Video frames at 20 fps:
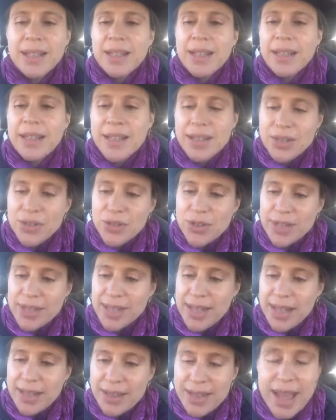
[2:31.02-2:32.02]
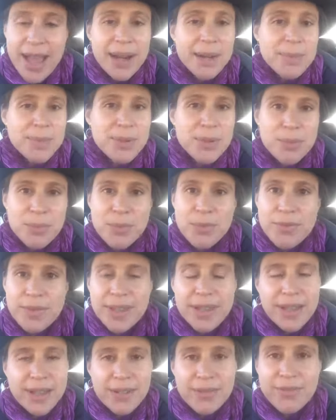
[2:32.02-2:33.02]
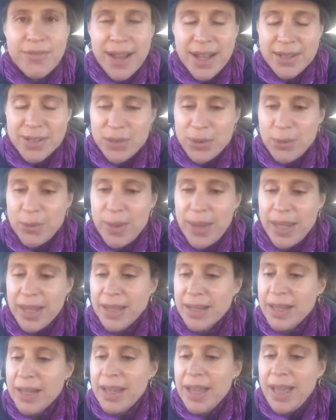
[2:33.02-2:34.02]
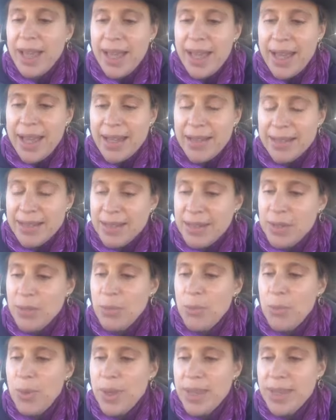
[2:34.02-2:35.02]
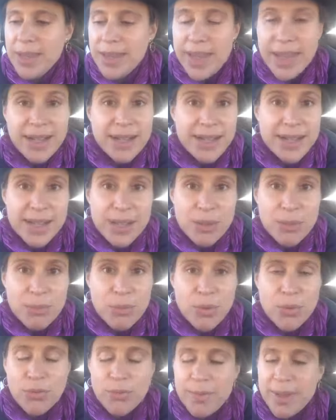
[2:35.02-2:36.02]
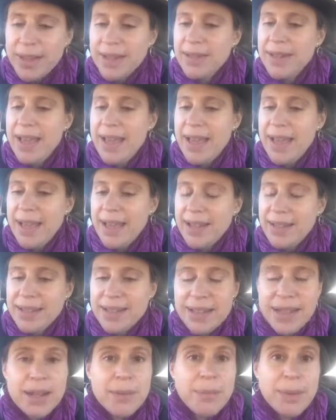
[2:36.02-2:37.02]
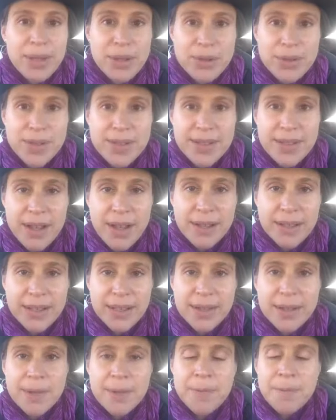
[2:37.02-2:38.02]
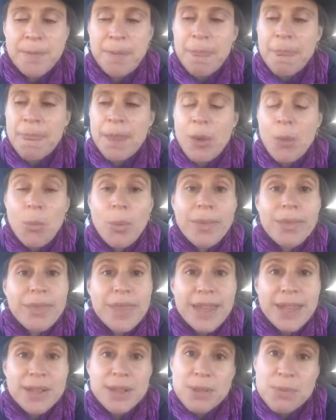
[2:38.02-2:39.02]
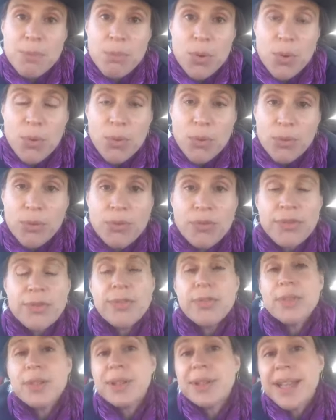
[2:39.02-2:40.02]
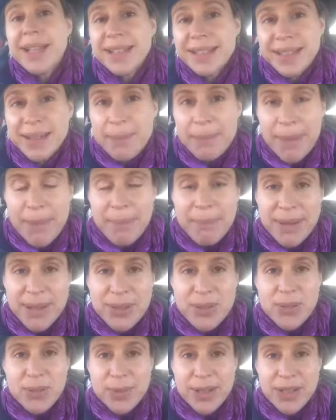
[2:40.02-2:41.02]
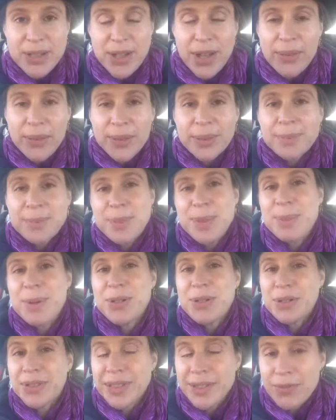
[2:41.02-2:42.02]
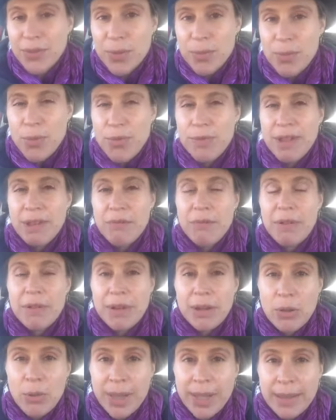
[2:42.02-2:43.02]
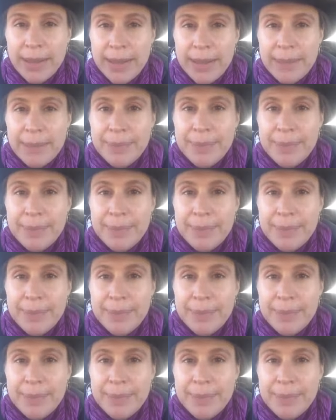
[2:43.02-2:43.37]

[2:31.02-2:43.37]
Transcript: it's just that the atoms are moving at a faster rate, and we can't see the movement, and it appears solid. When things move, they're likely to bump into each other, especially if they're moving very quickly.